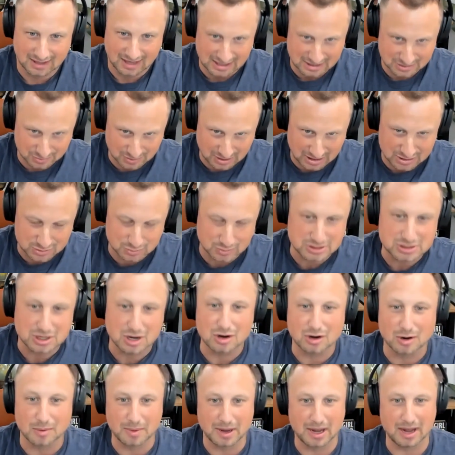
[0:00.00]
As we
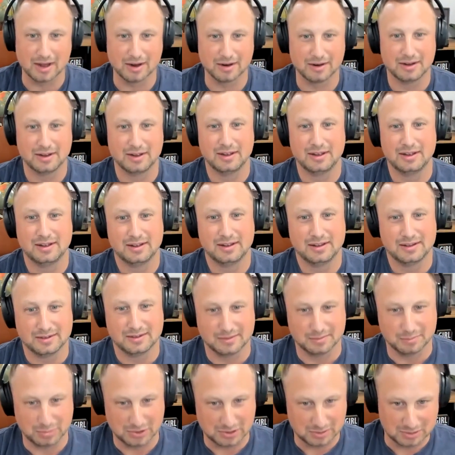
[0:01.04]
talk about
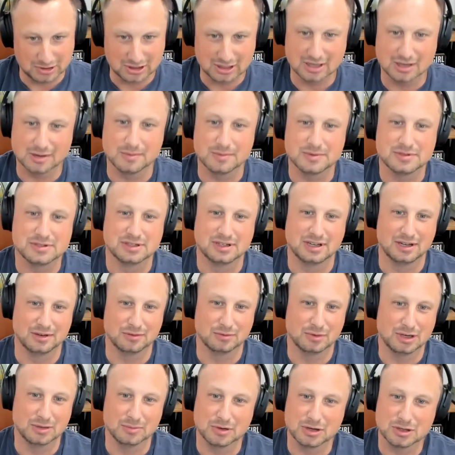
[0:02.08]
PBMs
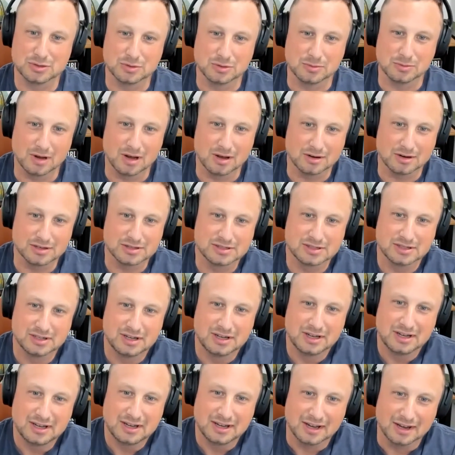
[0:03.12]
and reimbursement models,
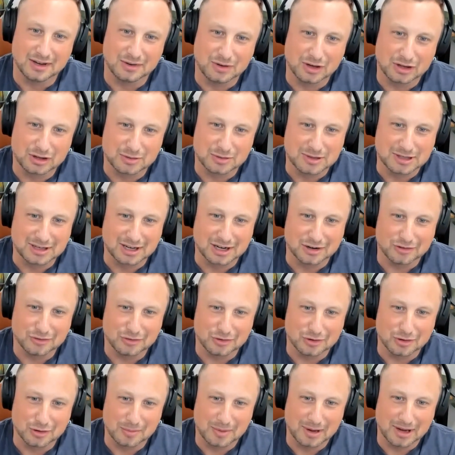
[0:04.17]
you have to be
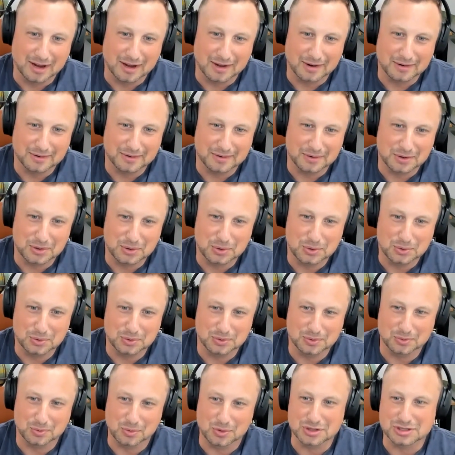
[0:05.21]
careful about
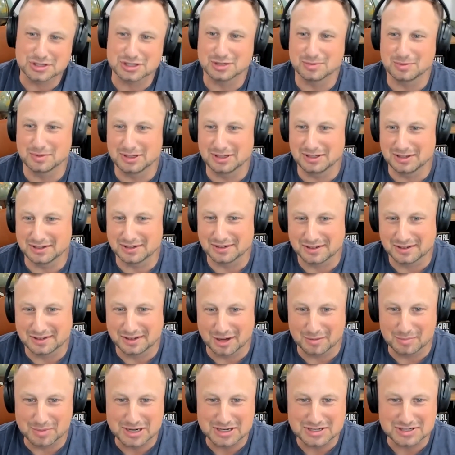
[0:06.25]
who wants to be
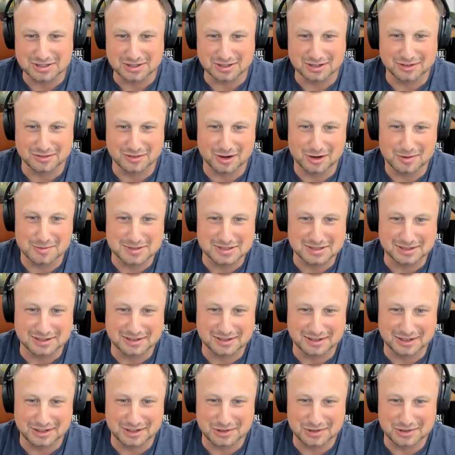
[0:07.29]
a patient at your pharmacy.